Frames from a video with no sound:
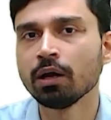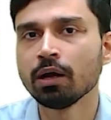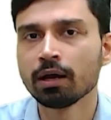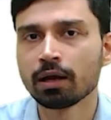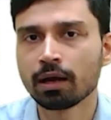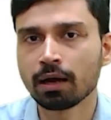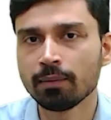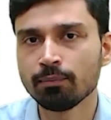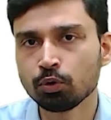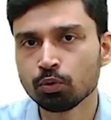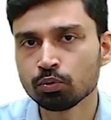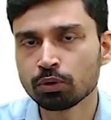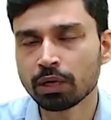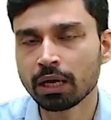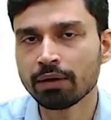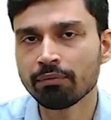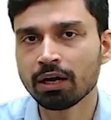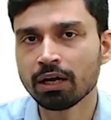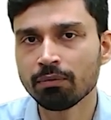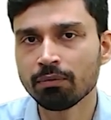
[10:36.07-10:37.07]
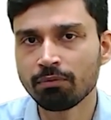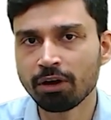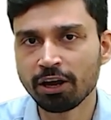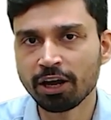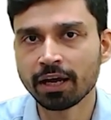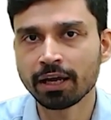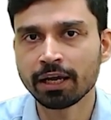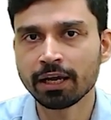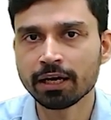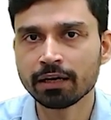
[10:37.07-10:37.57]
come to Taiwan
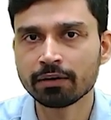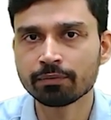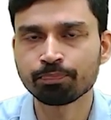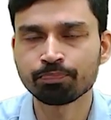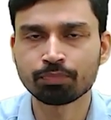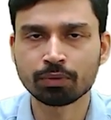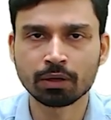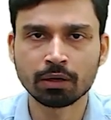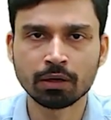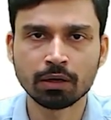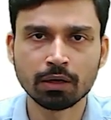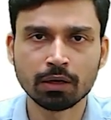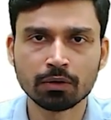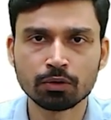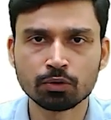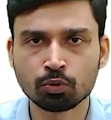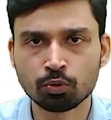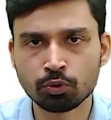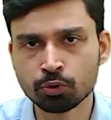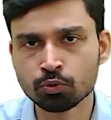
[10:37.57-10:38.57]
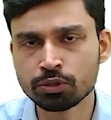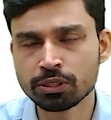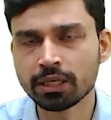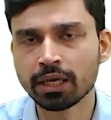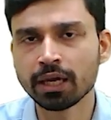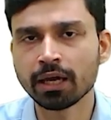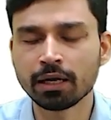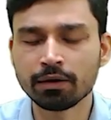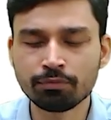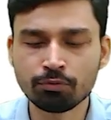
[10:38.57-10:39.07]
via air through using
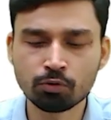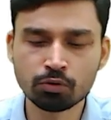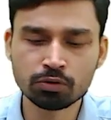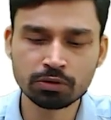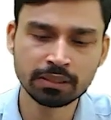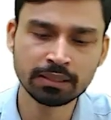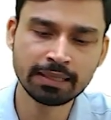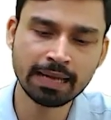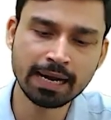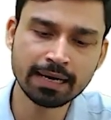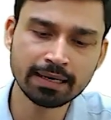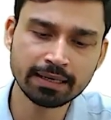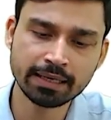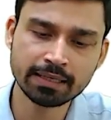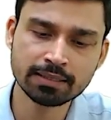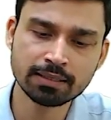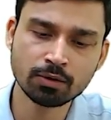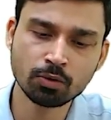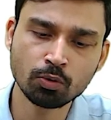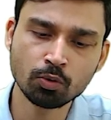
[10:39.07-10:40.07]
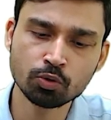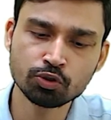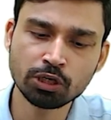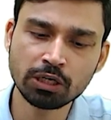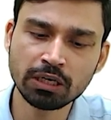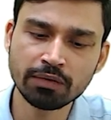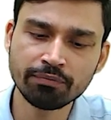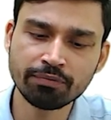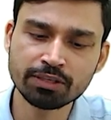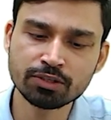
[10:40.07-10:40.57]
air force, in that case, the
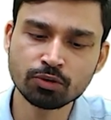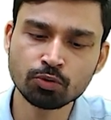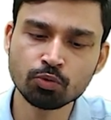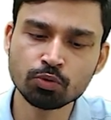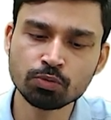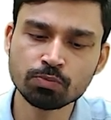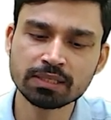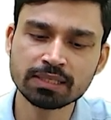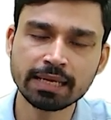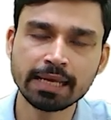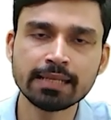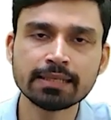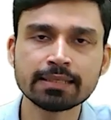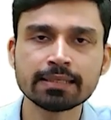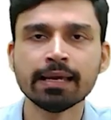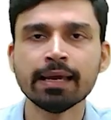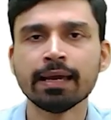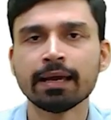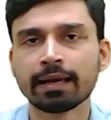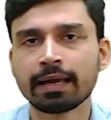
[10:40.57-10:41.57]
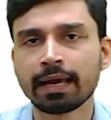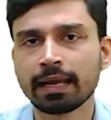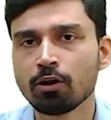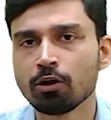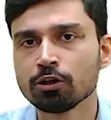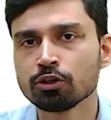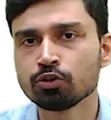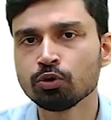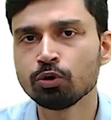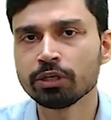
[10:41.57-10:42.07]
coastal defense cruise missiles can
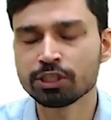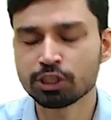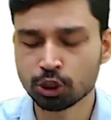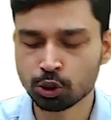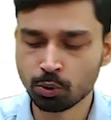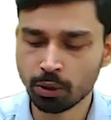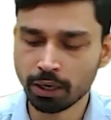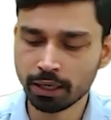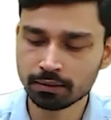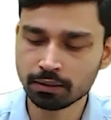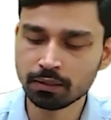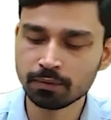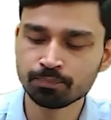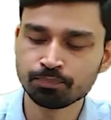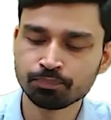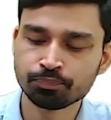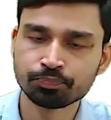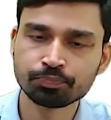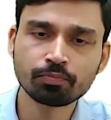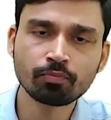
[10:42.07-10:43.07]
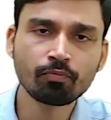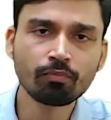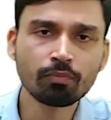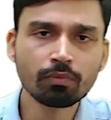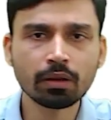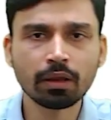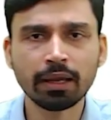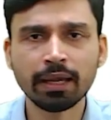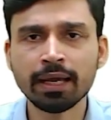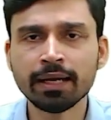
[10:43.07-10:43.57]
also destroy the
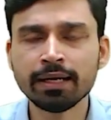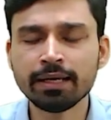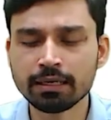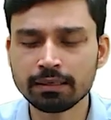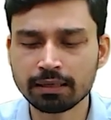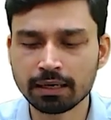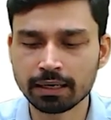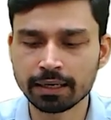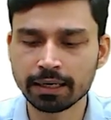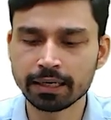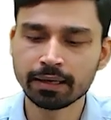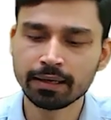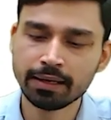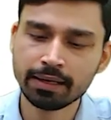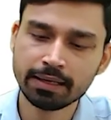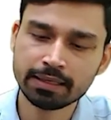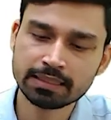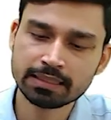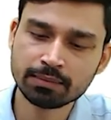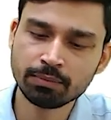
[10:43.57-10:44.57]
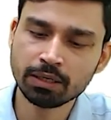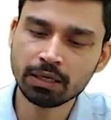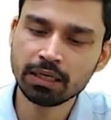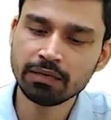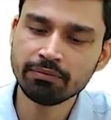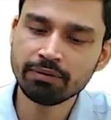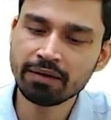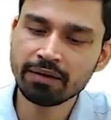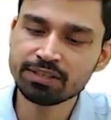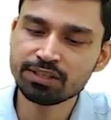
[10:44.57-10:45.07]
aerial target.
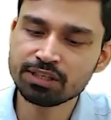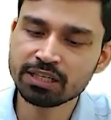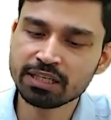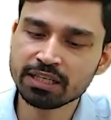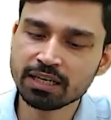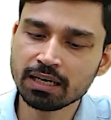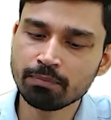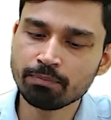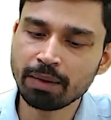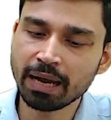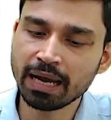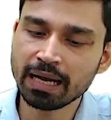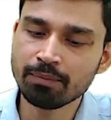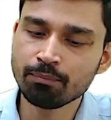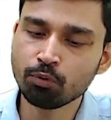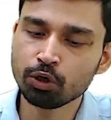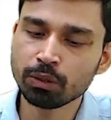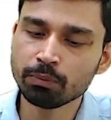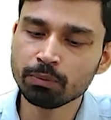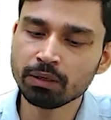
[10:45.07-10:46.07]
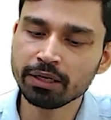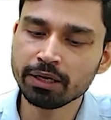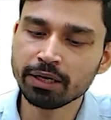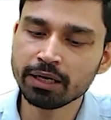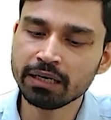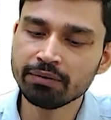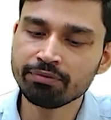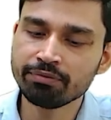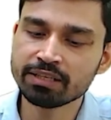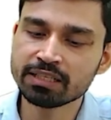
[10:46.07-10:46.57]
Similarly, we have a Stinger Man-Portable
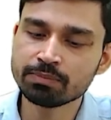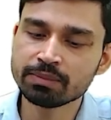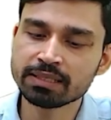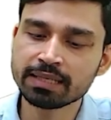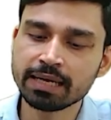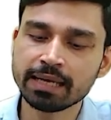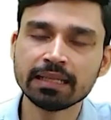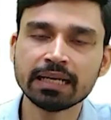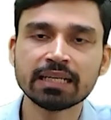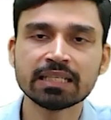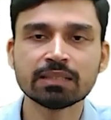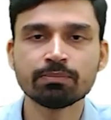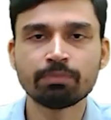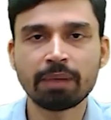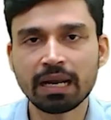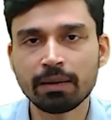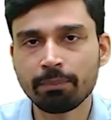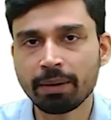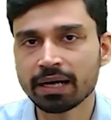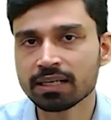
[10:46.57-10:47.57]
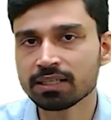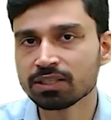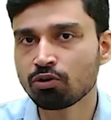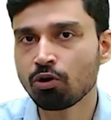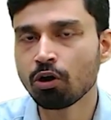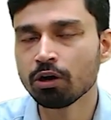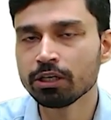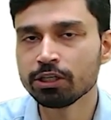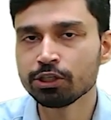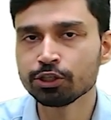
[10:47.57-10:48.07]
Air Defense Missile, that is MAN-PATS
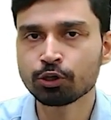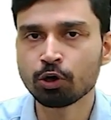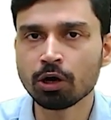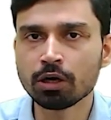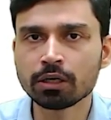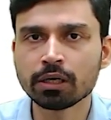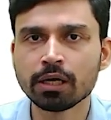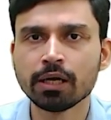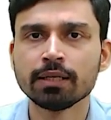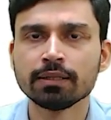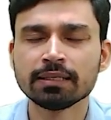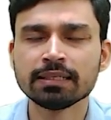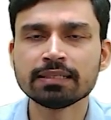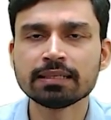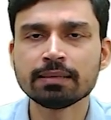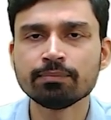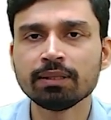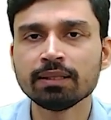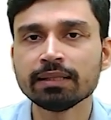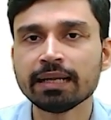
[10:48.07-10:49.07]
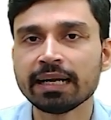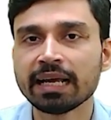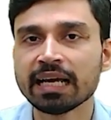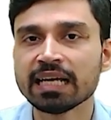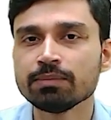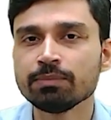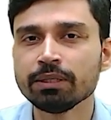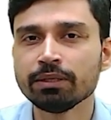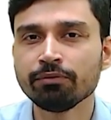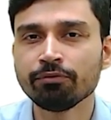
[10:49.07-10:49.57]
called in short. This is something that
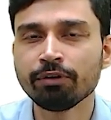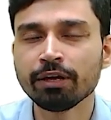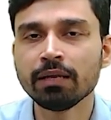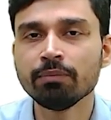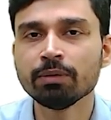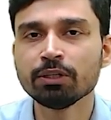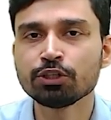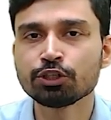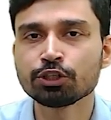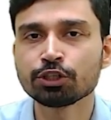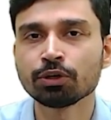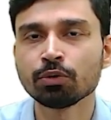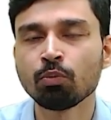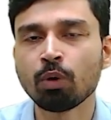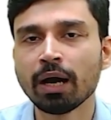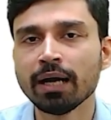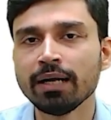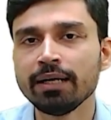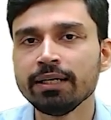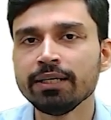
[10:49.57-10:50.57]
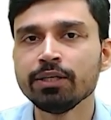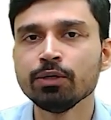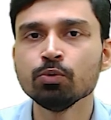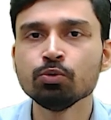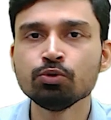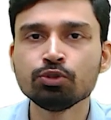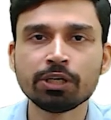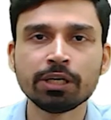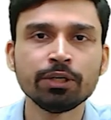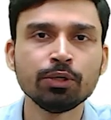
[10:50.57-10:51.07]
has been very much widely
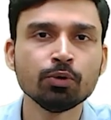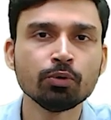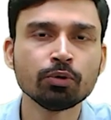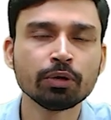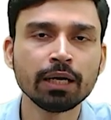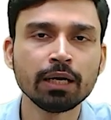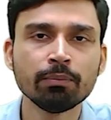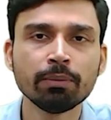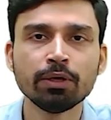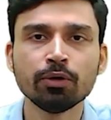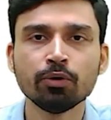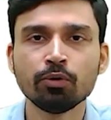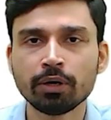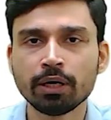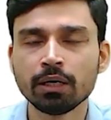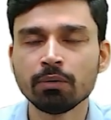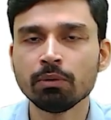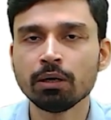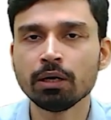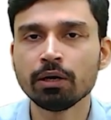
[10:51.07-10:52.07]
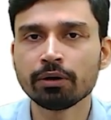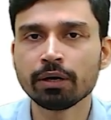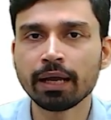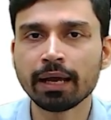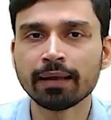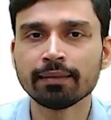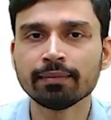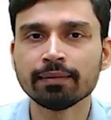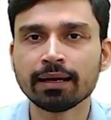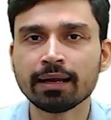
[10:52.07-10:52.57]
used in Ukraine by Ukrainian military,
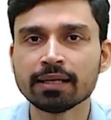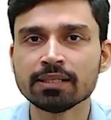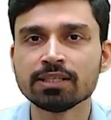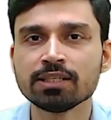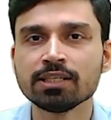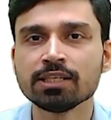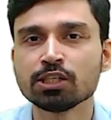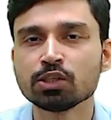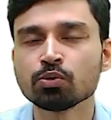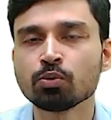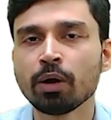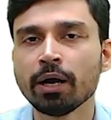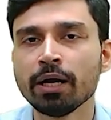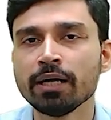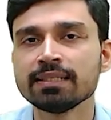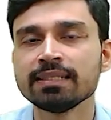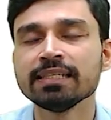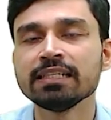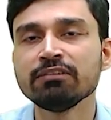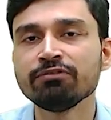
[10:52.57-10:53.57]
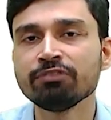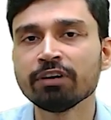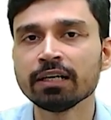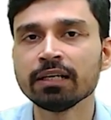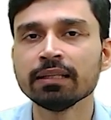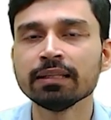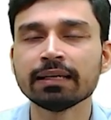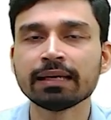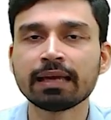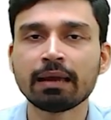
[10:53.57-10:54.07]
and that has destroyed
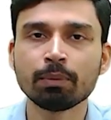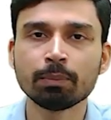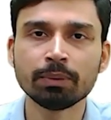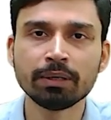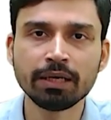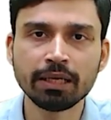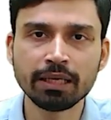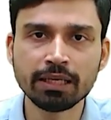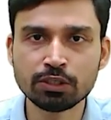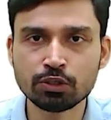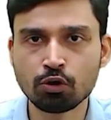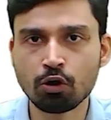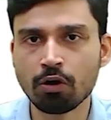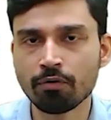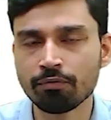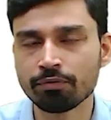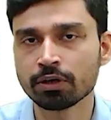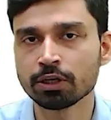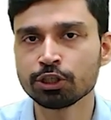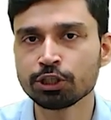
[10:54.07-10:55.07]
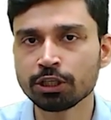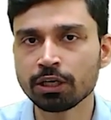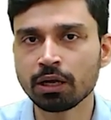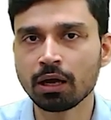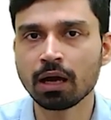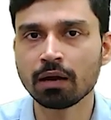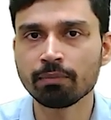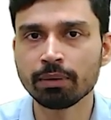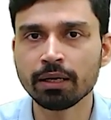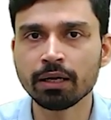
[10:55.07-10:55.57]
significantly the capabilities of Russian
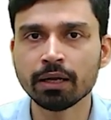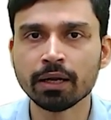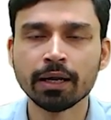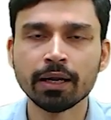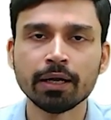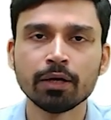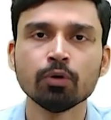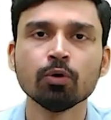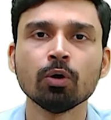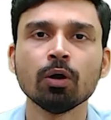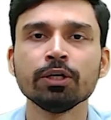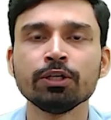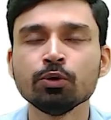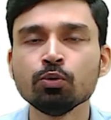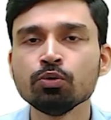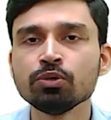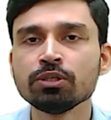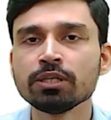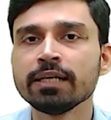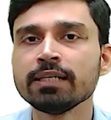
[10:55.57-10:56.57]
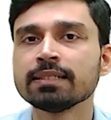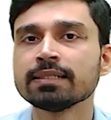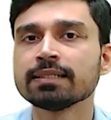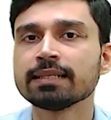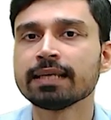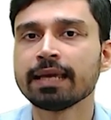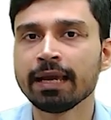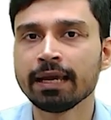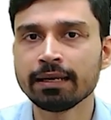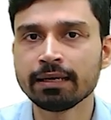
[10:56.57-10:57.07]
army to use
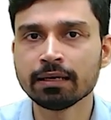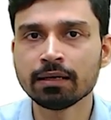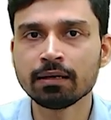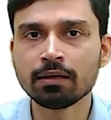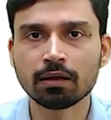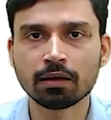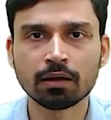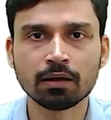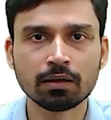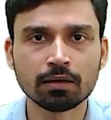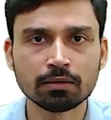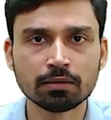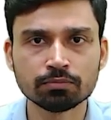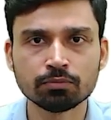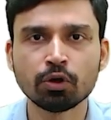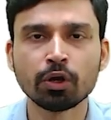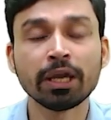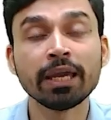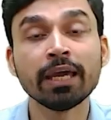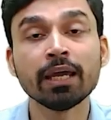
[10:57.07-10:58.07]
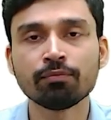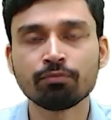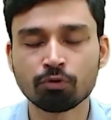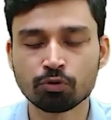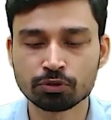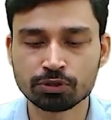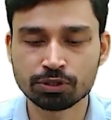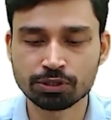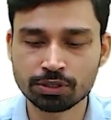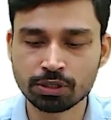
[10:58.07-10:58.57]
its aerial air
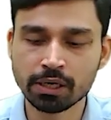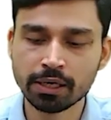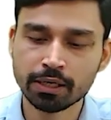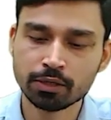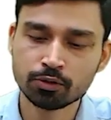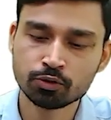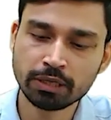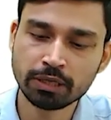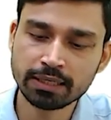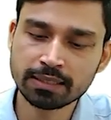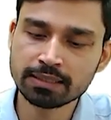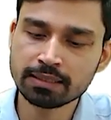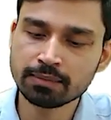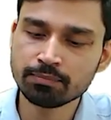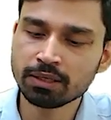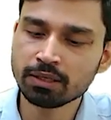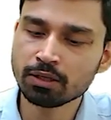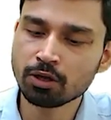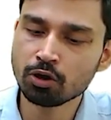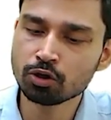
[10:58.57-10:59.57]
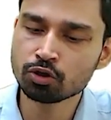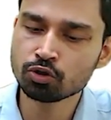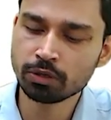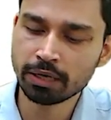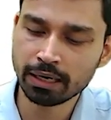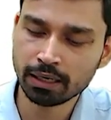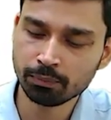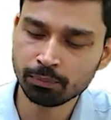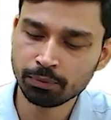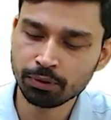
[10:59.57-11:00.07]
forces. So that is something that also
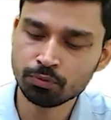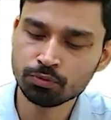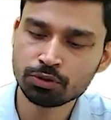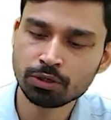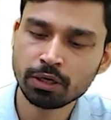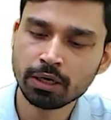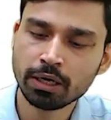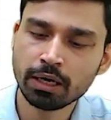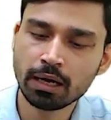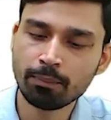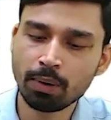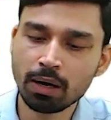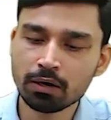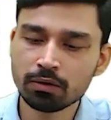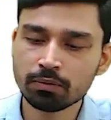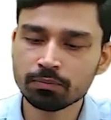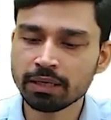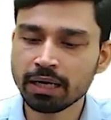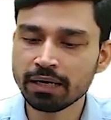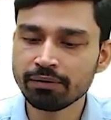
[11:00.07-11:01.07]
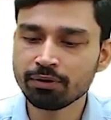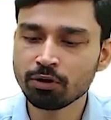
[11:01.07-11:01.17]
that we use. Apart from that, we